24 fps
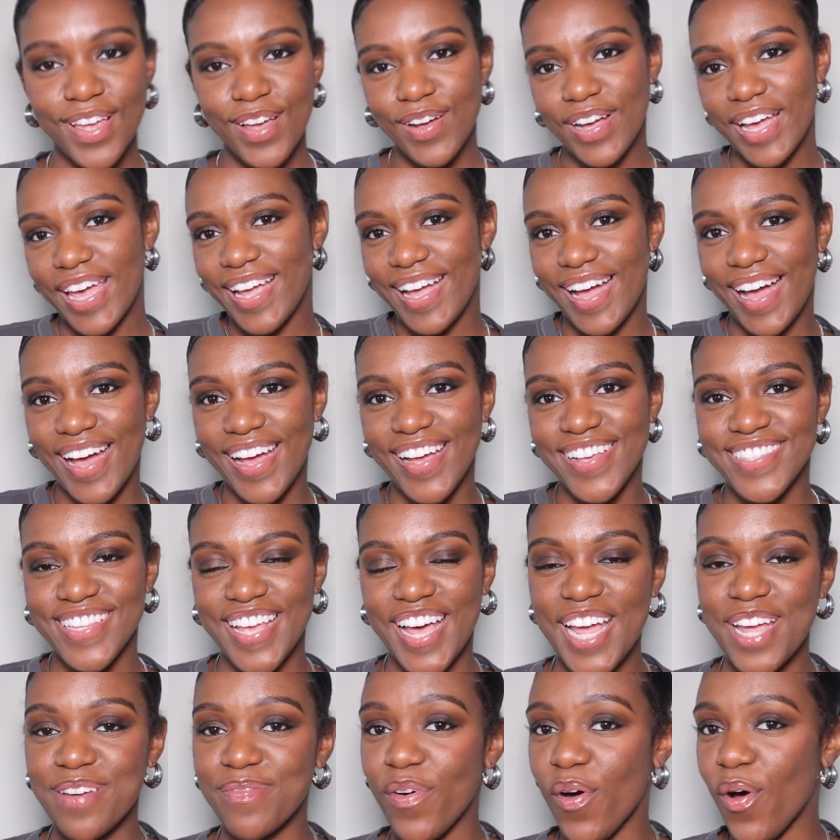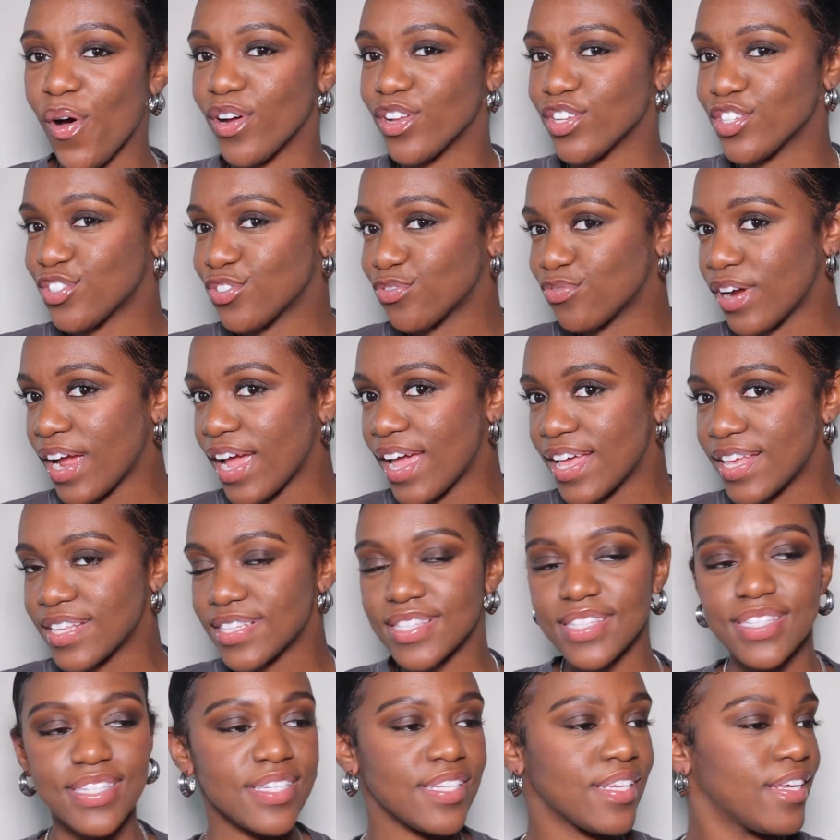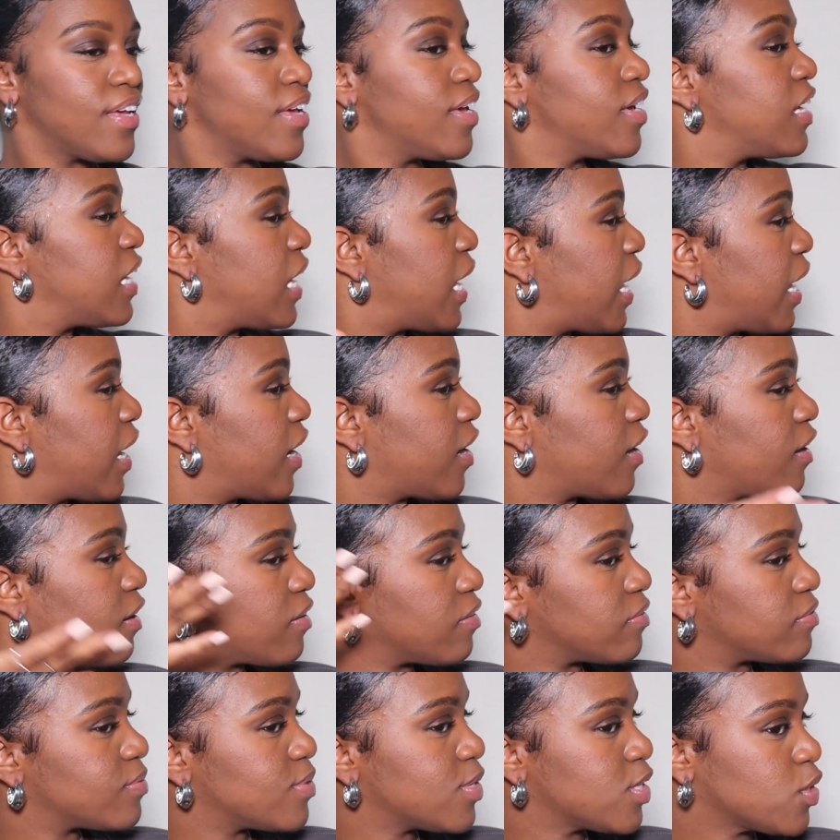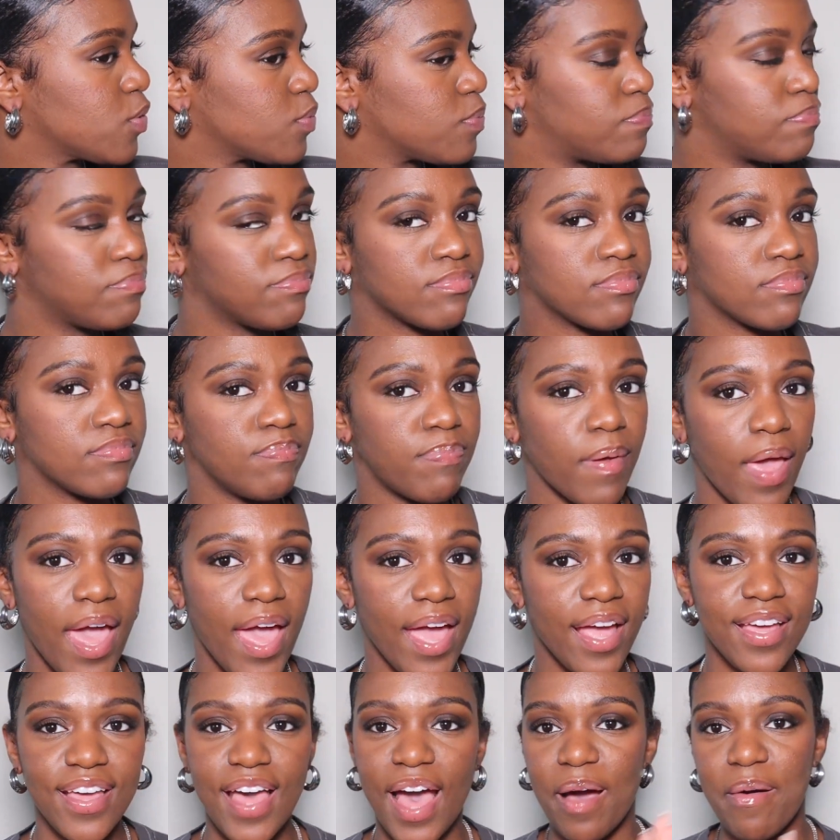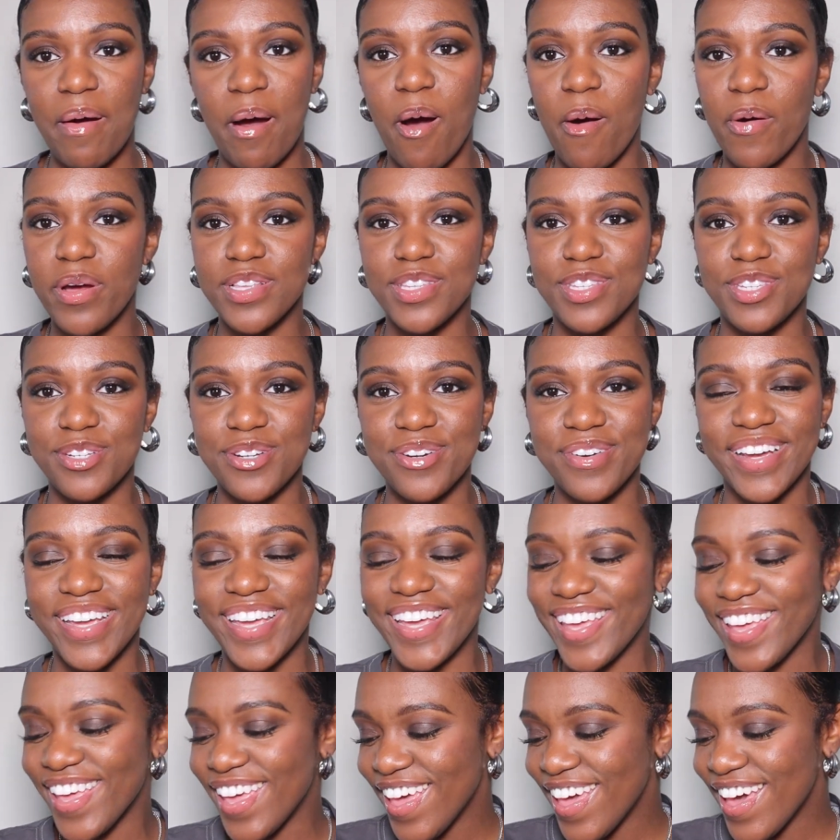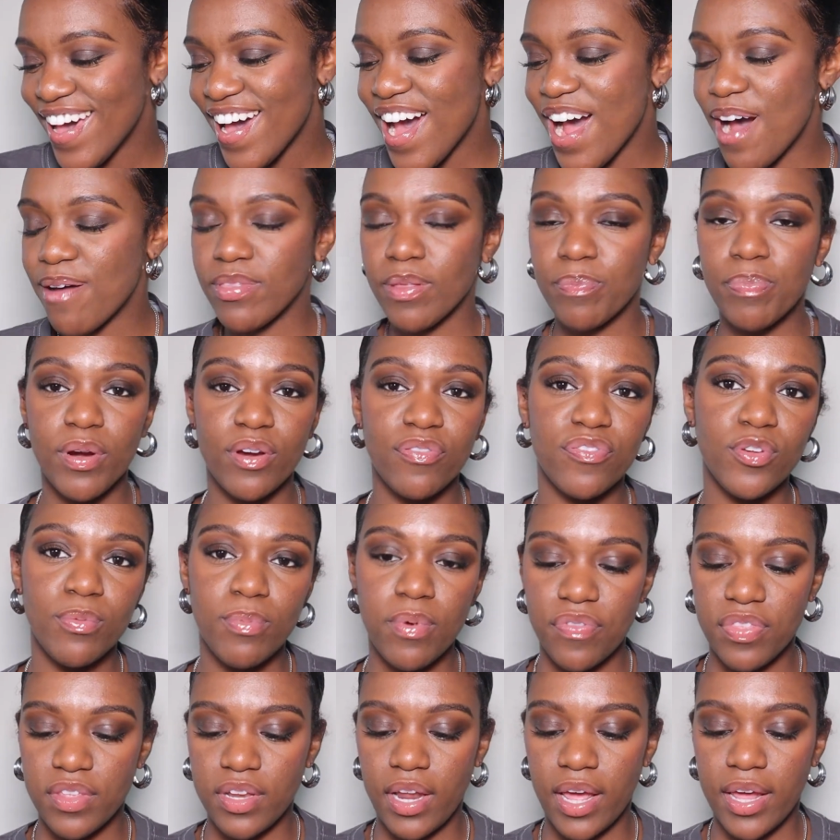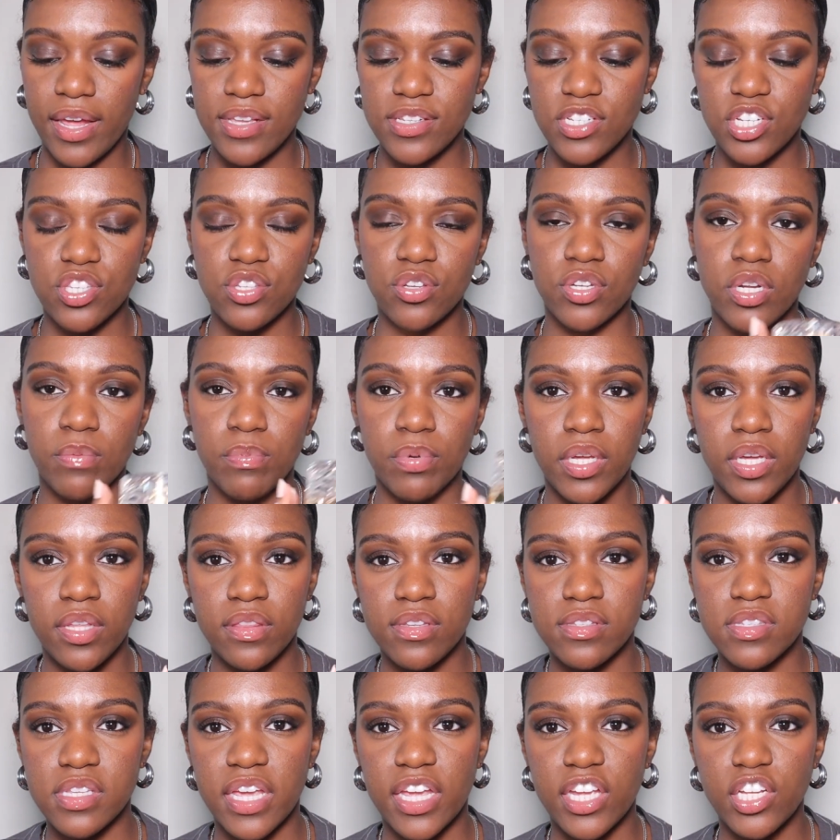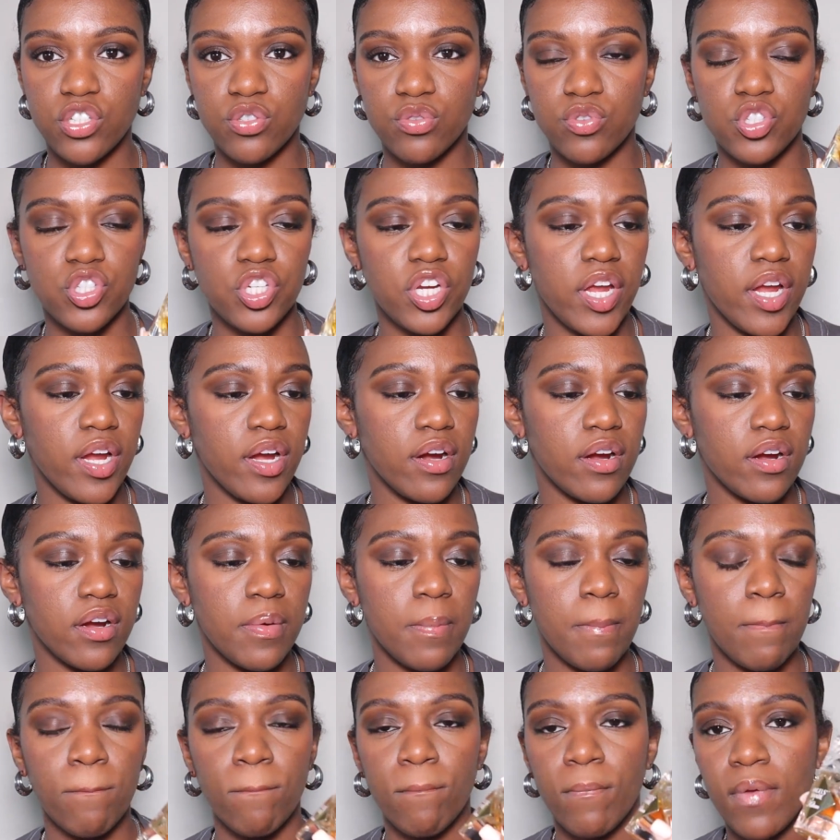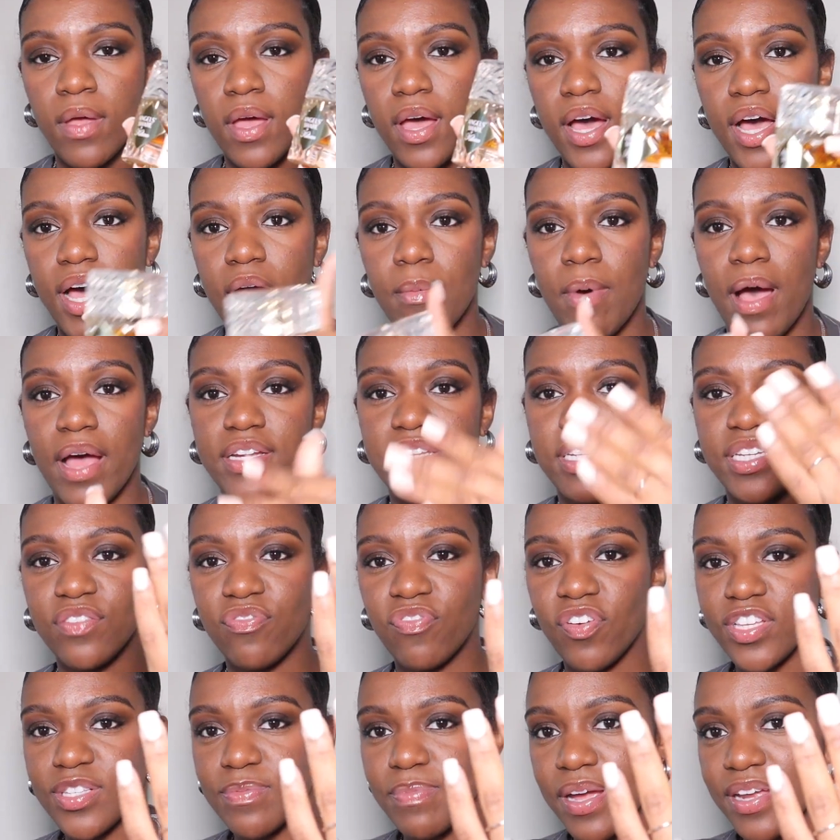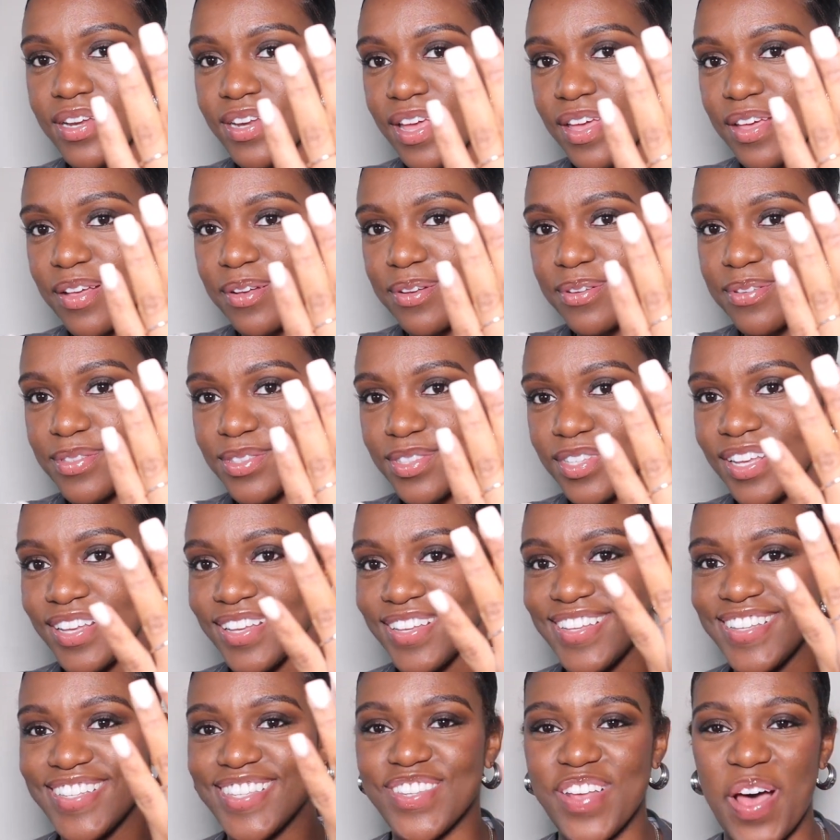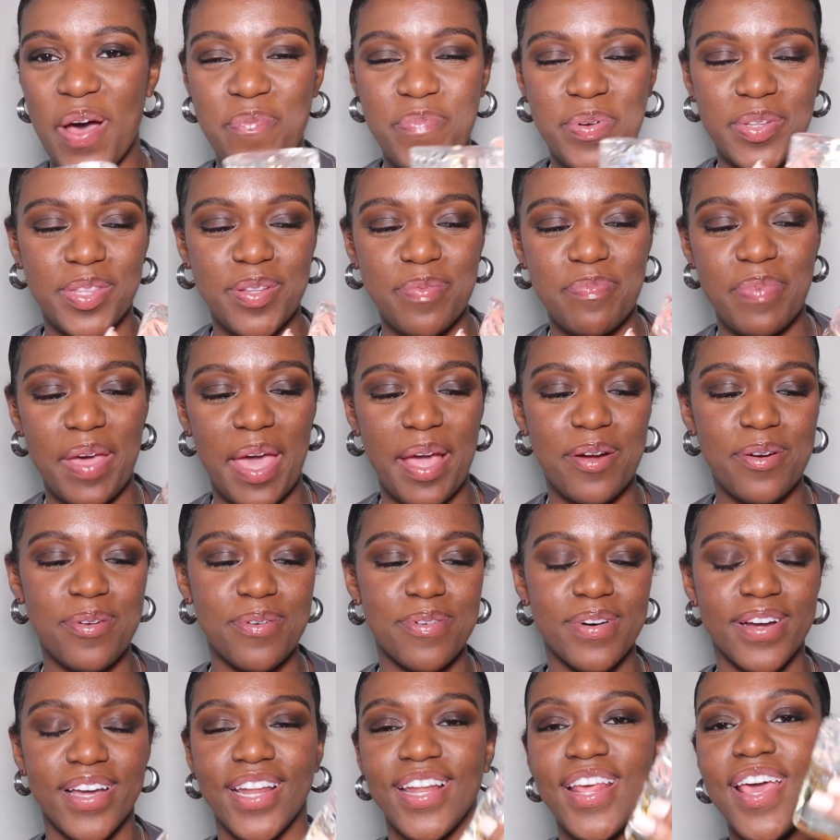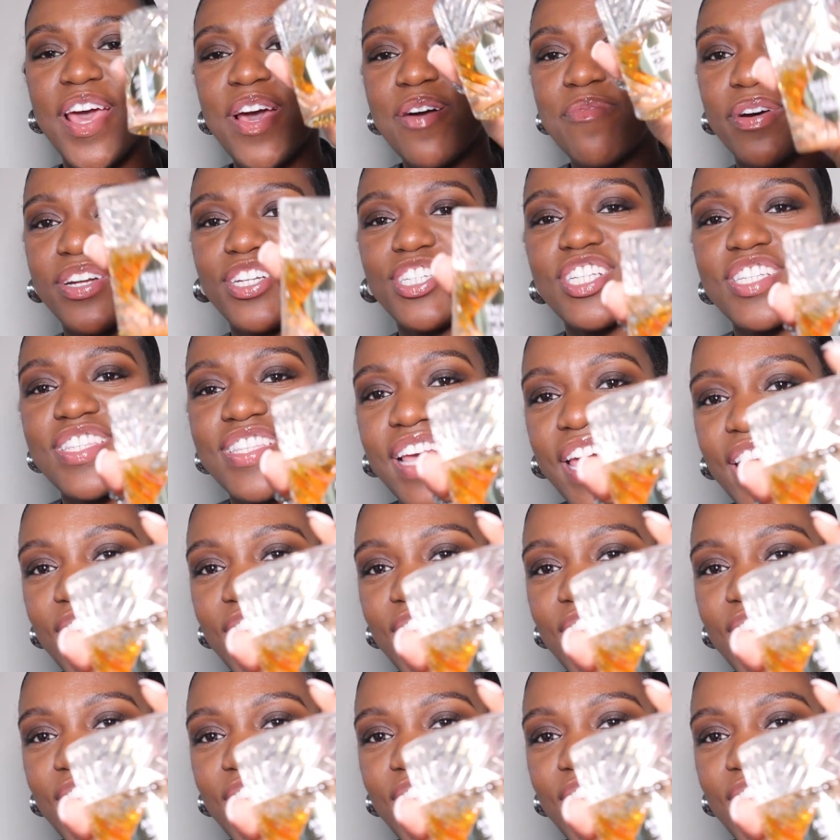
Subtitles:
Okay guys, I am all dressed, hair's back how I always do it. The perfume of the night is just gonna be this Angel Share. I did fix my nails, so I'll put them back on, but it's just